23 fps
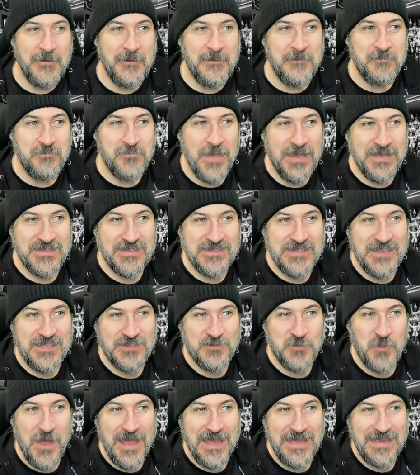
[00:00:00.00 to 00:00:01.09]
makes
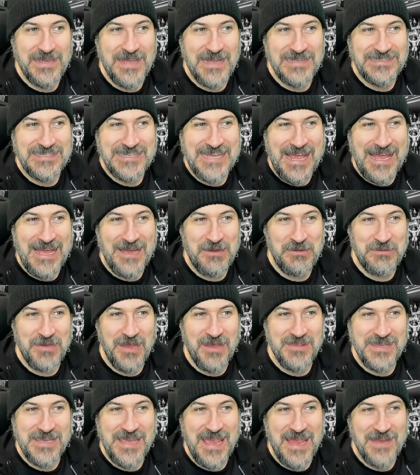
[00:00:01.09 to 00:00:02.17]
his way down
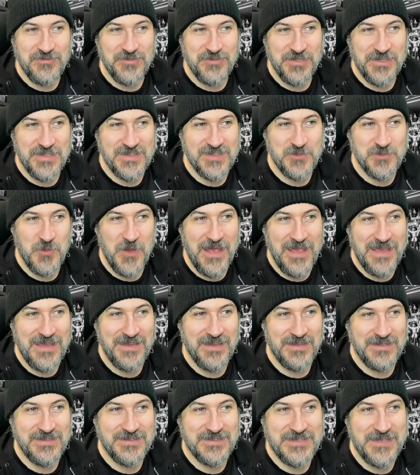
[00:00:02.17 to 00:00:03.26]
the entranceway,
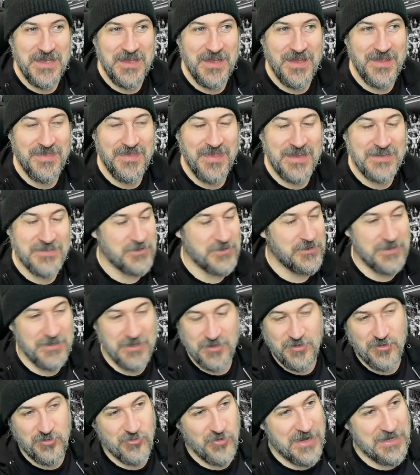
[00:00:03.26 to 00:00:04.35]
and they're doing a
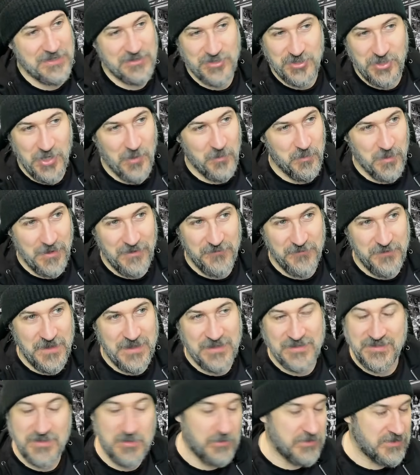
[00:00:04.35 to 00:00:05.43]
great job with
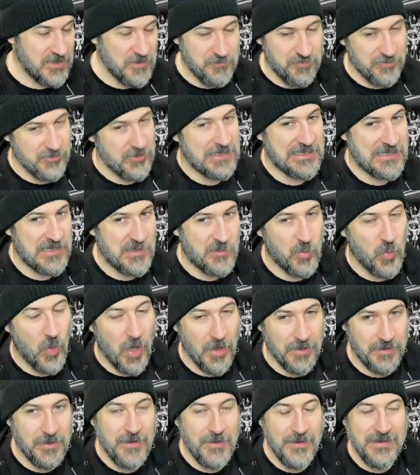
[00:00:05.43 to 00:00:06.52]
this. There was a brilliant
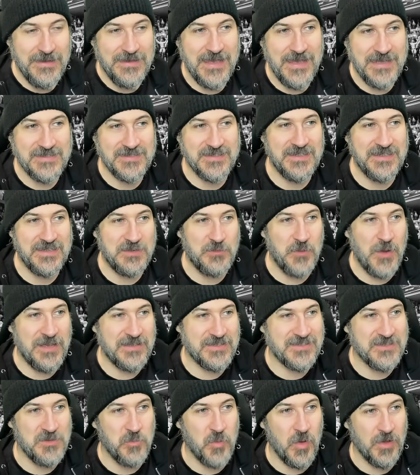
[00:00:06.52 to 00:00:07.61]
one yesterday where
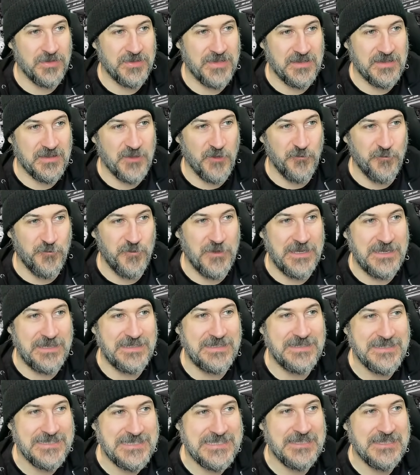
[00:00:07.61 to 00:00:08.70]
someone did the
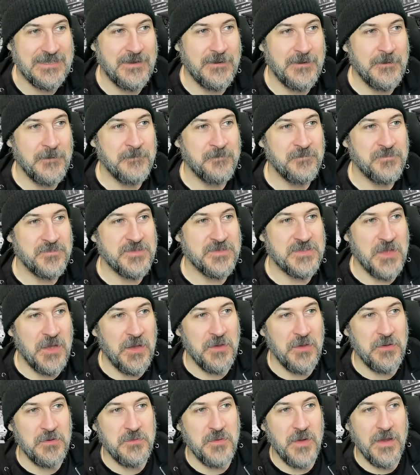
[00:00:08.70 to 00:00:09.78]
Fiend.
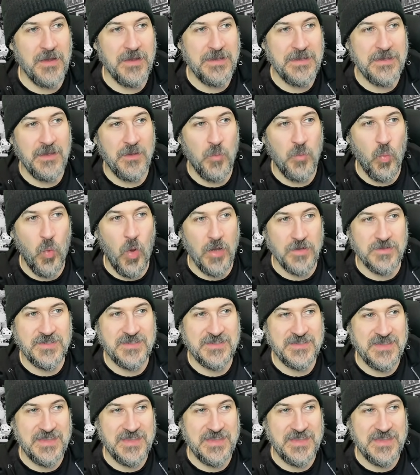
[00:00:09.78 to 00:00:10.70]
So here, what's the